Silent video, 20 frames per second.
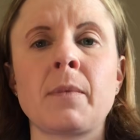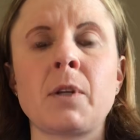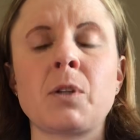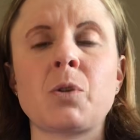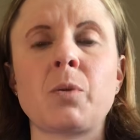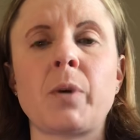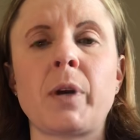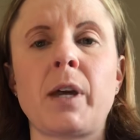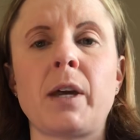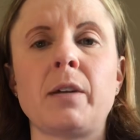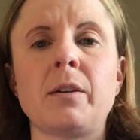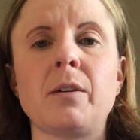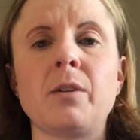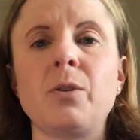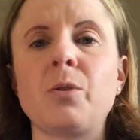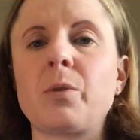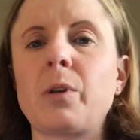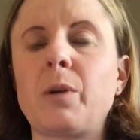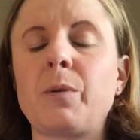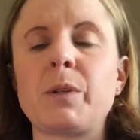So again,
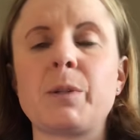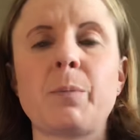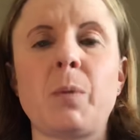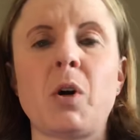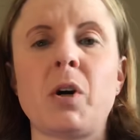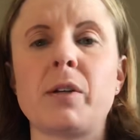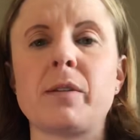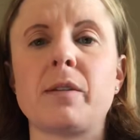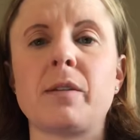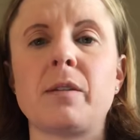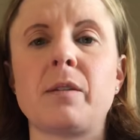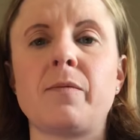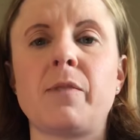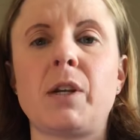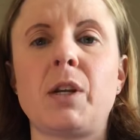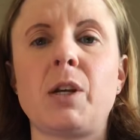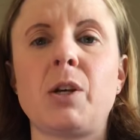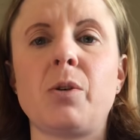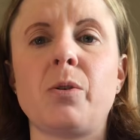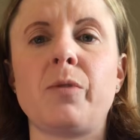you can always pause this
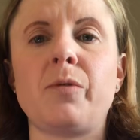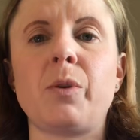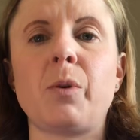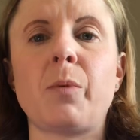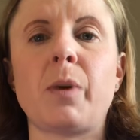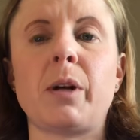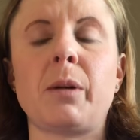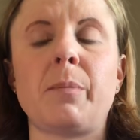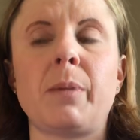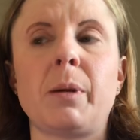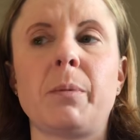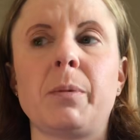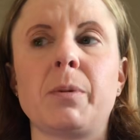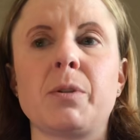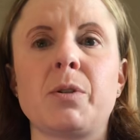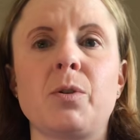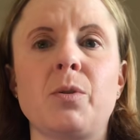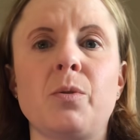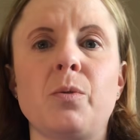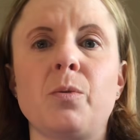video if you want to be able
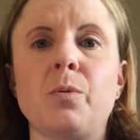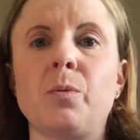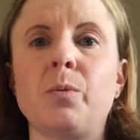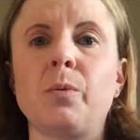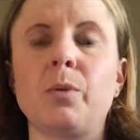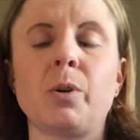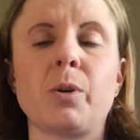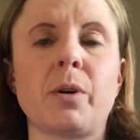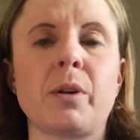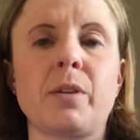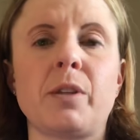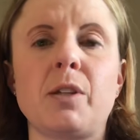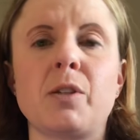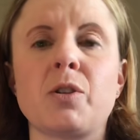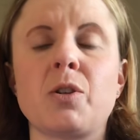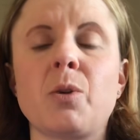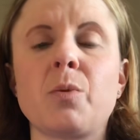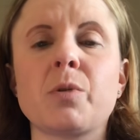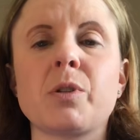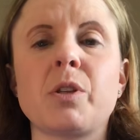to look at
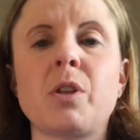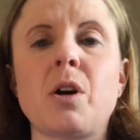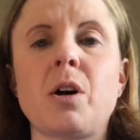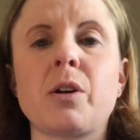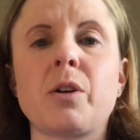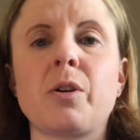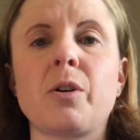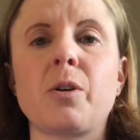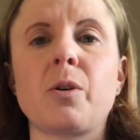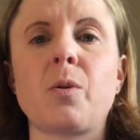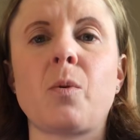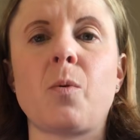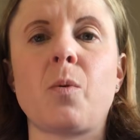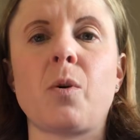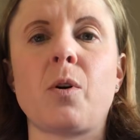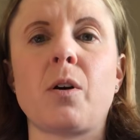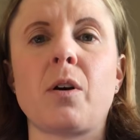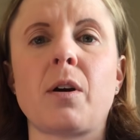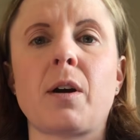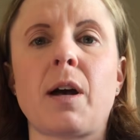these notes longer
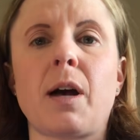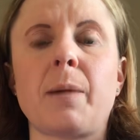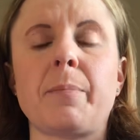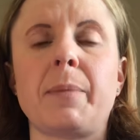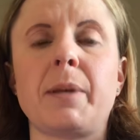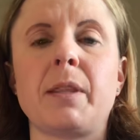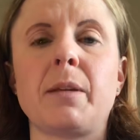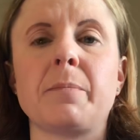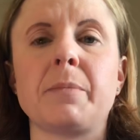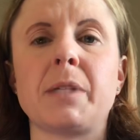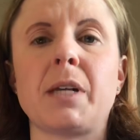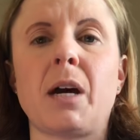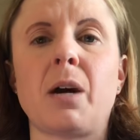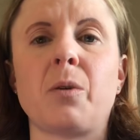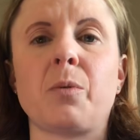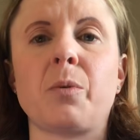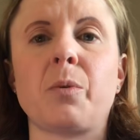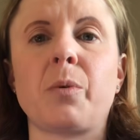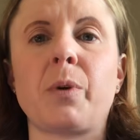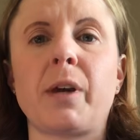or copy them
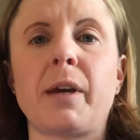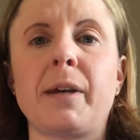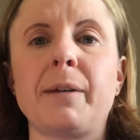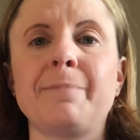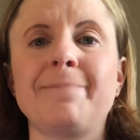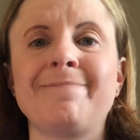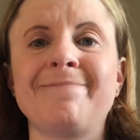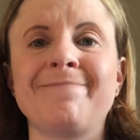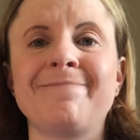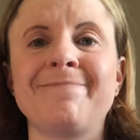down, okay?